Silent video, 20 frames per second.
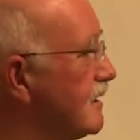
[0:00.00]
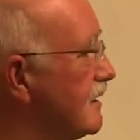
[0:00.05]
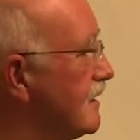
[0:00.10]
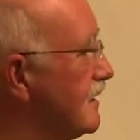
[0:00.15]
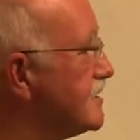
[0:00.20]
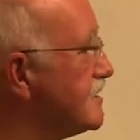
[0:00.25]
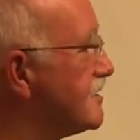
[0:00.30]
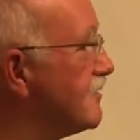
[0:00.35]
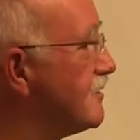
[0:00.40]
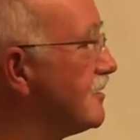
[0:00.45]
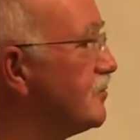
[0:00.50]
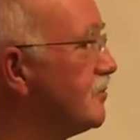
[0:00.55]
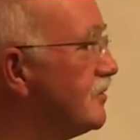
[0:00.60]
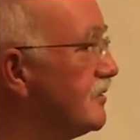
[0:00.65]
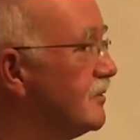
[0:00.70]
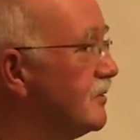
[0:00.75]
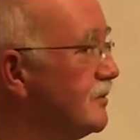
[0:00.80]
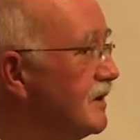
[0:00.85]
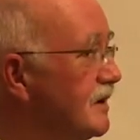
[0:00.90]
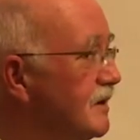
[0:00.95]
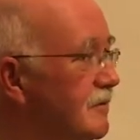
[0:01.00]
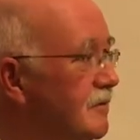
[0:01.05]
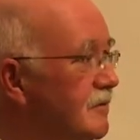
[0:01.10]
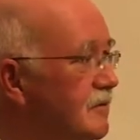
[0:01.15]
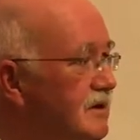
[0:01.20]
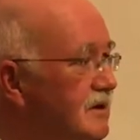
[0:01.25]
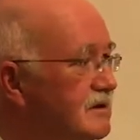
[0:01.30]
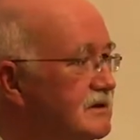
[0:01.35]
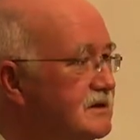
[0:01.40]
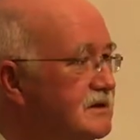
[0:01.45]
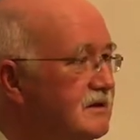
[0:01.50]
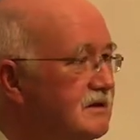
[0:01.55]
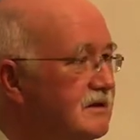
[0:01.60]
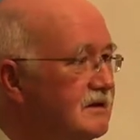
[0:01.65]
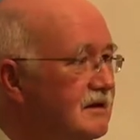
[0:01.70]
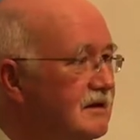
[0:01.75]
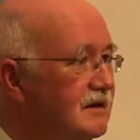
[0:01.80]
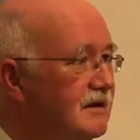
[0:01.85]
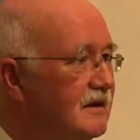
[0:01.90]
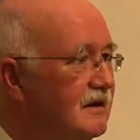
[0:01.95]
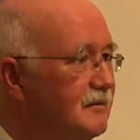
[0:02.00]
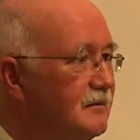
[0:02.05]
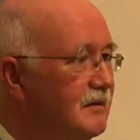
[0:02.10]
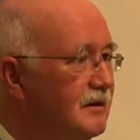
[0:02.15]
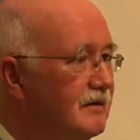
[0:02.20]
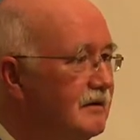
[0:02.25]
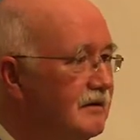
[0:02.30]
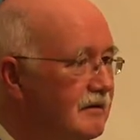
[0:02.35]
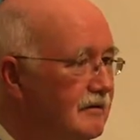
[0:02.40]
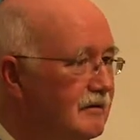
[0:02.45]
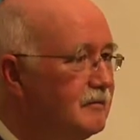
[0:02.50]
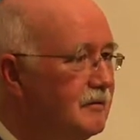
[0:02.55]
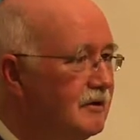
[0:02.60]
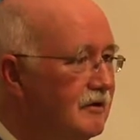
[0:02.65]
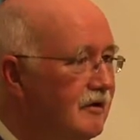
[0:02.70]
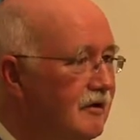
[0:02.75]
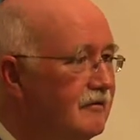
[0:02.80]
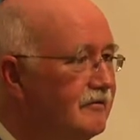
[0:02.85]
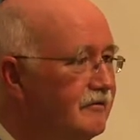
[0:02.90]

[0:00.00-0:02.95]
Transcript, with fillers: is there a poem anyone wants to? I mean, we're all